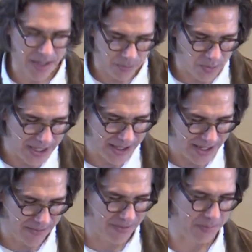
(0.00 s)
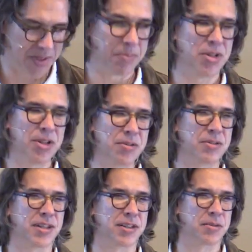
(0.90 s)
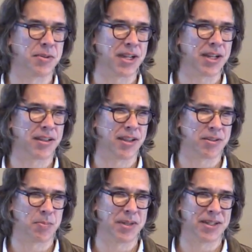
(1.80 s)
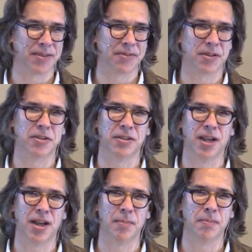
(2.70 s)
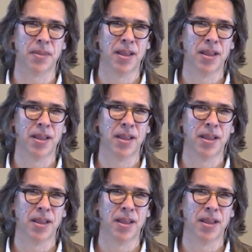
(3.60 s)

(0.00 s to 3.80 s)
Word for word: I'm reeling from some news this week that's been difficult. Um,